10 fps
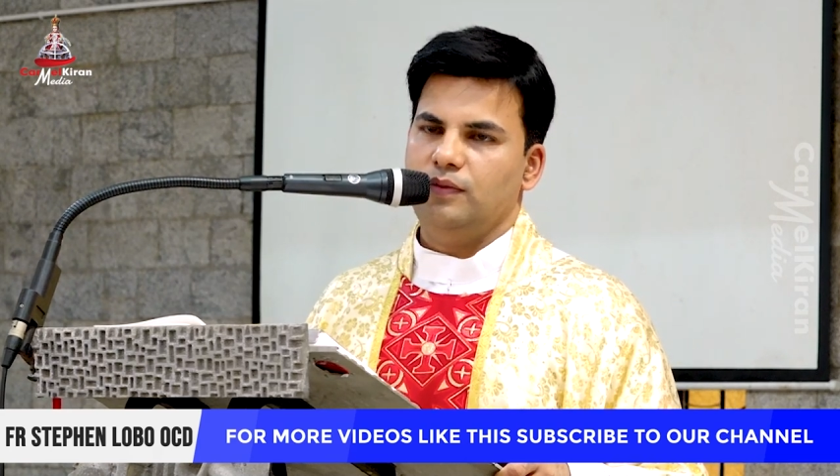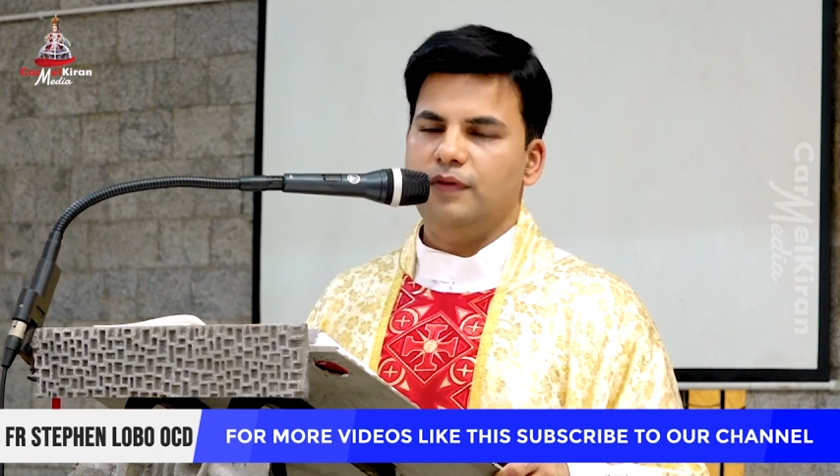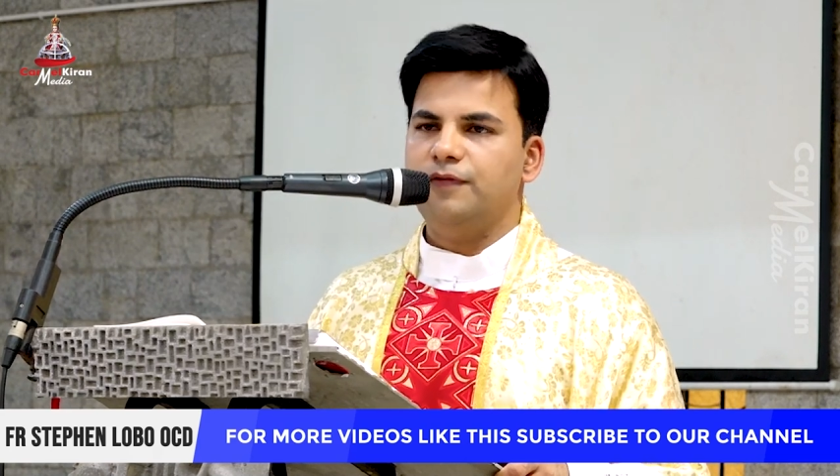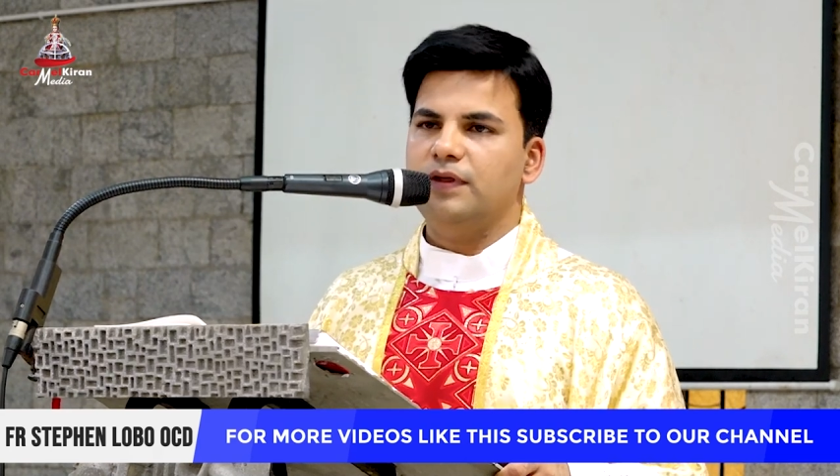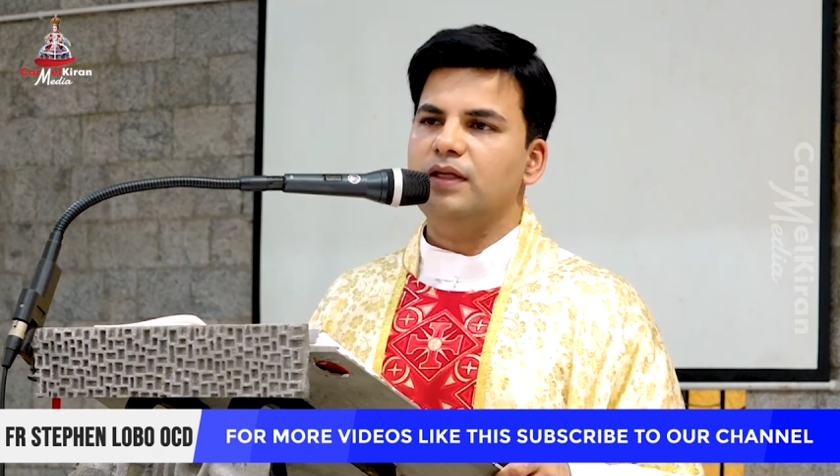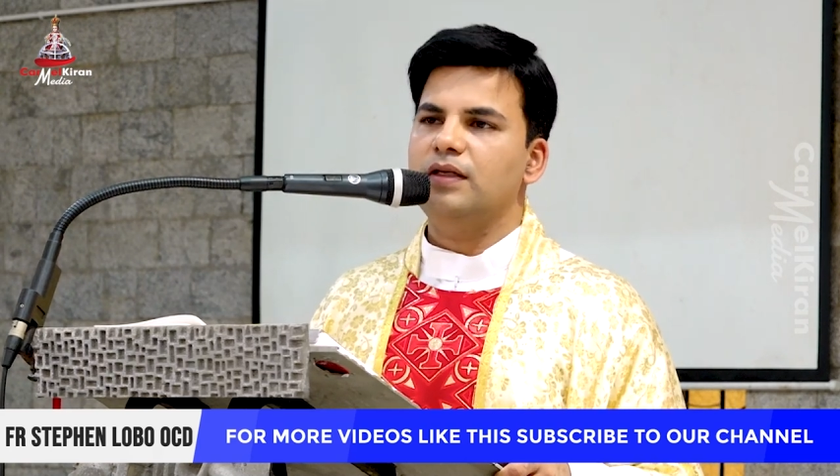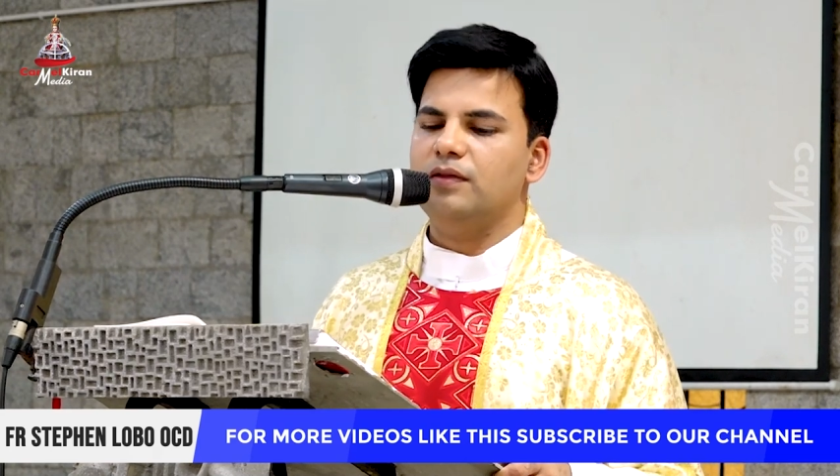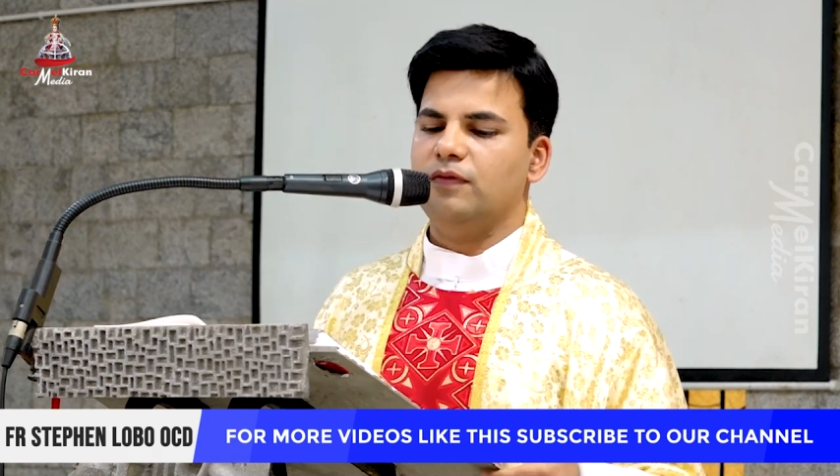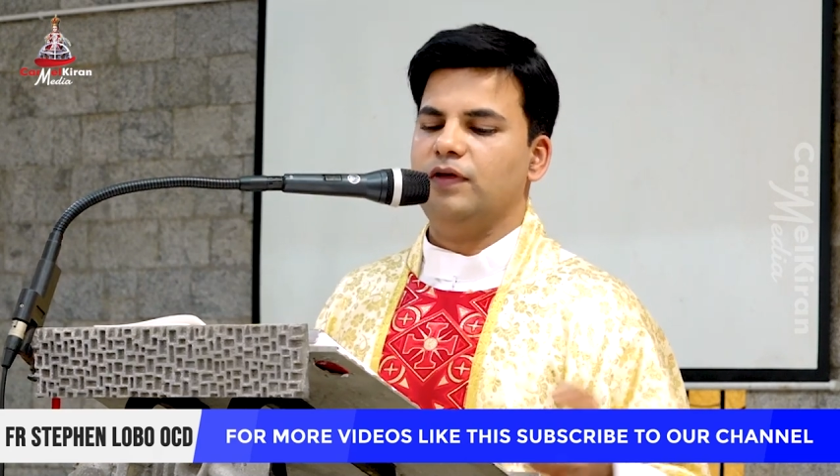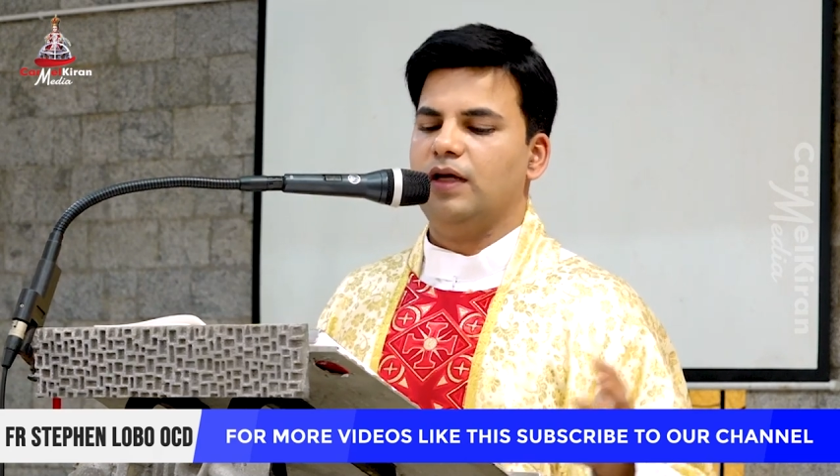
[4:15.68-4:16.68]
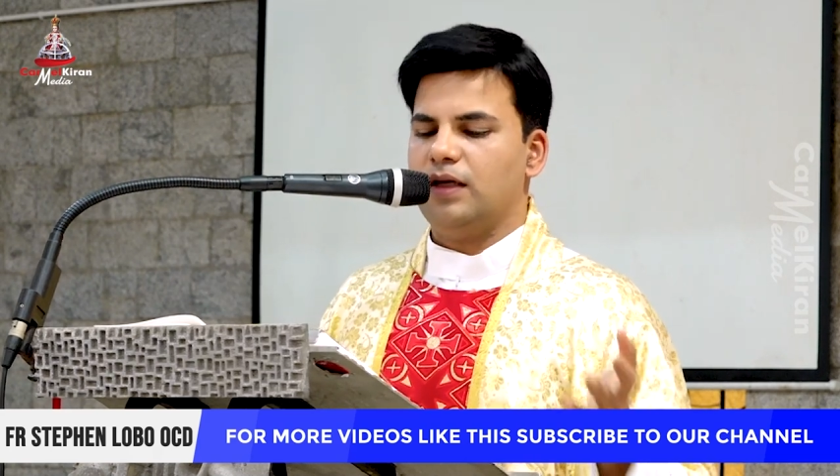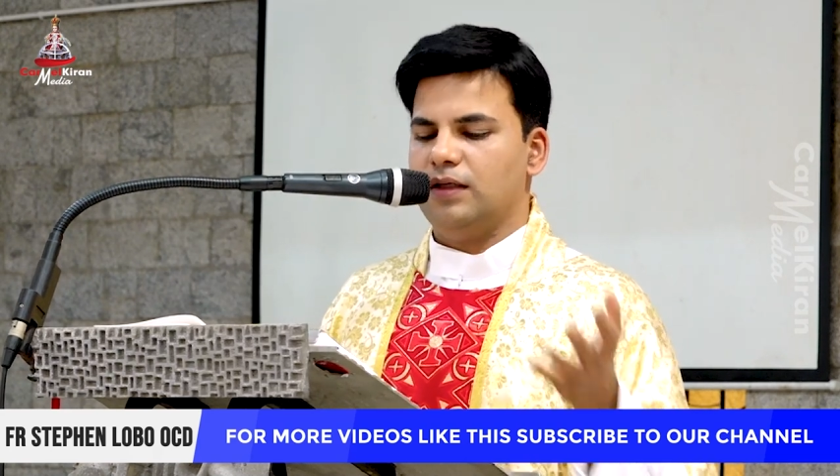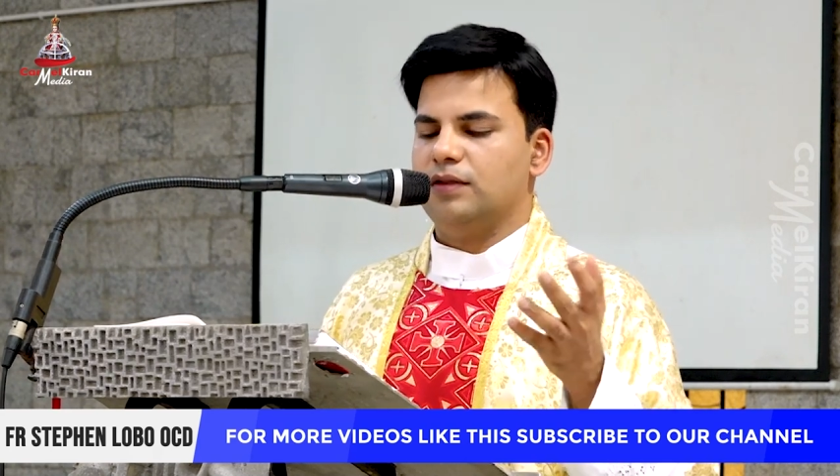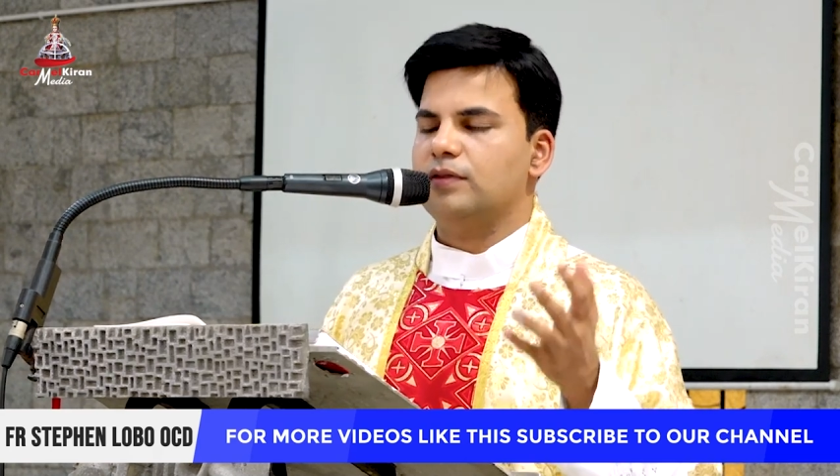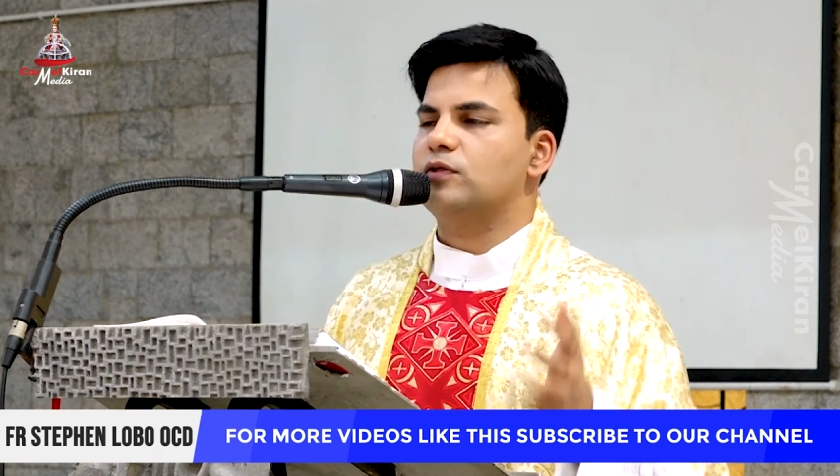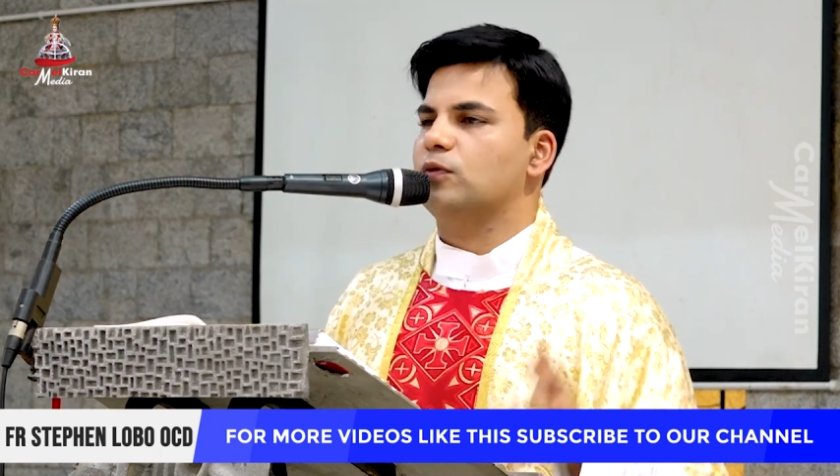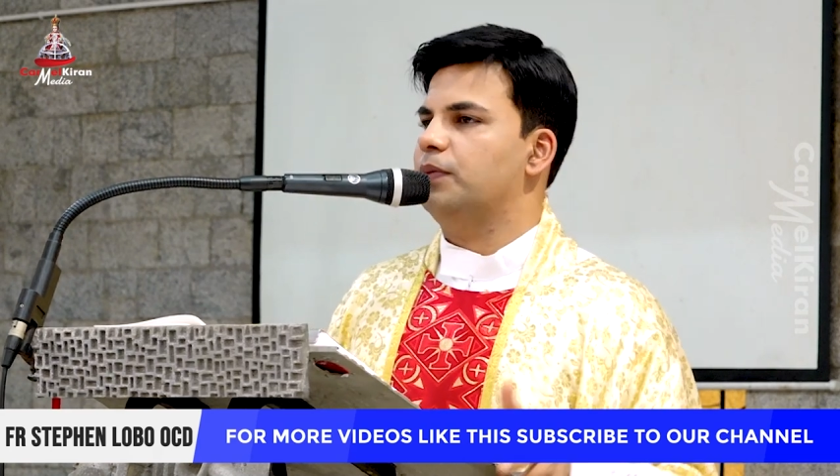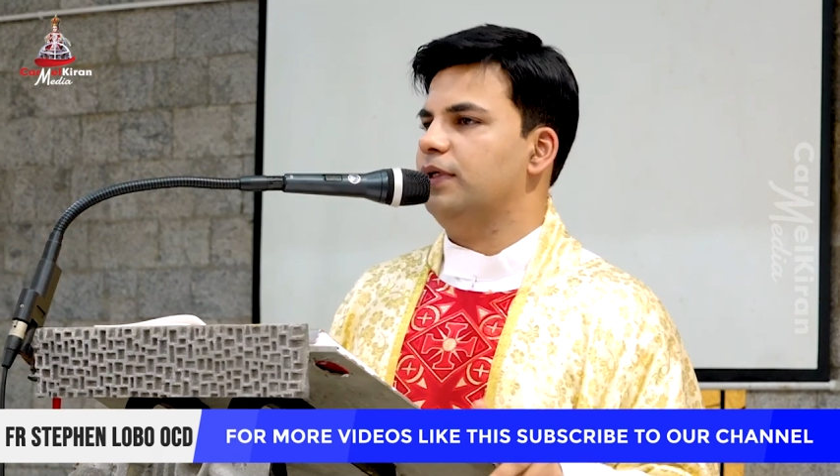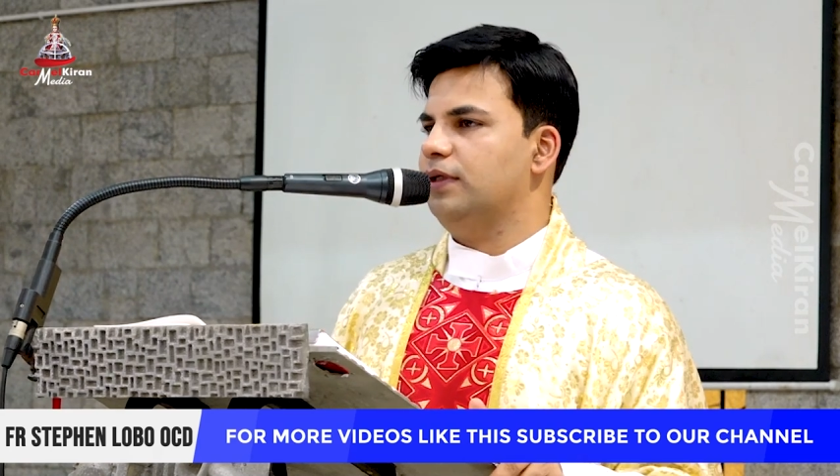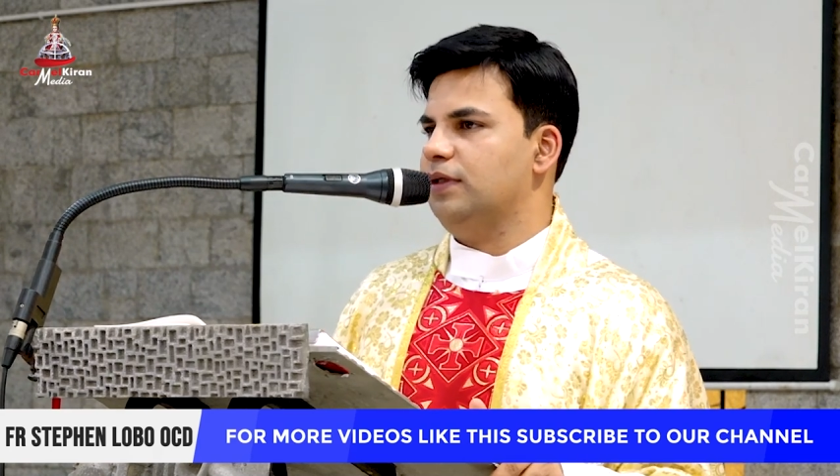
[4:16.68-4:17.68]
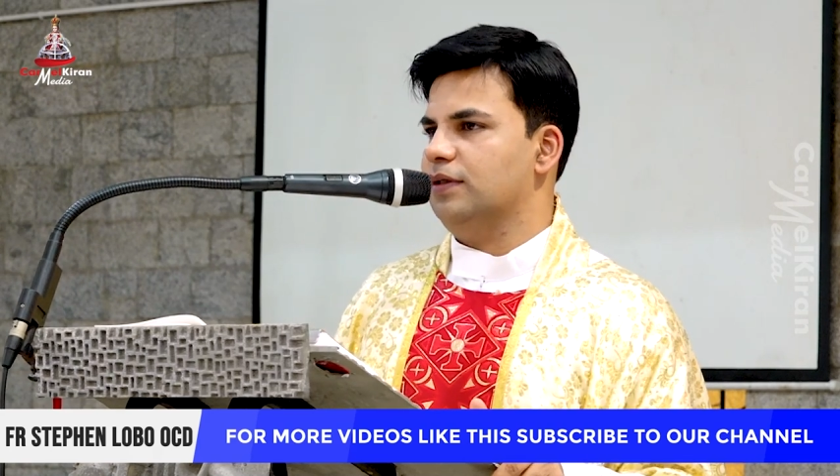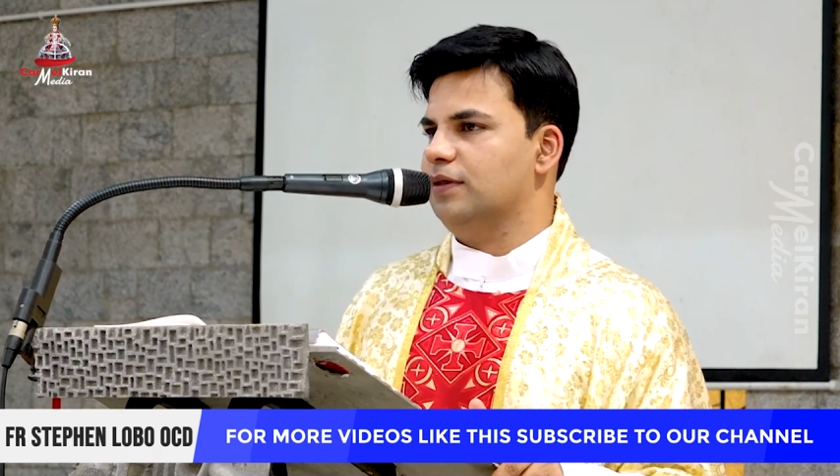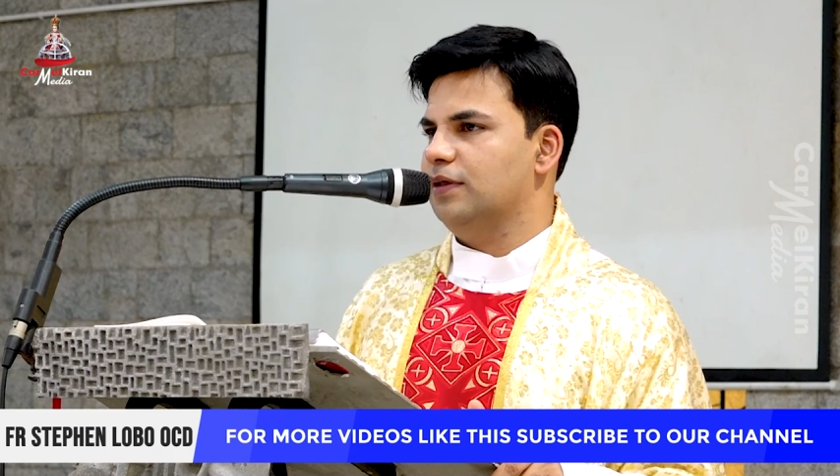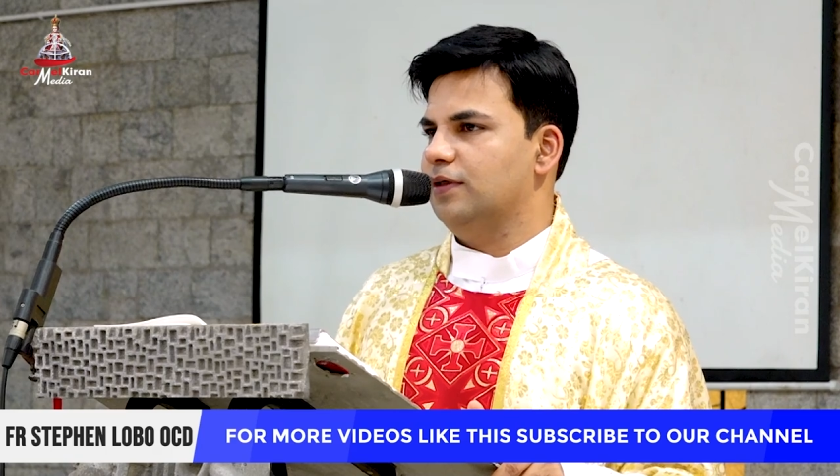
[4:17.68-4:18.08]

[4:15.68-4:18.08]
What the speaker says: We feel we are little superior.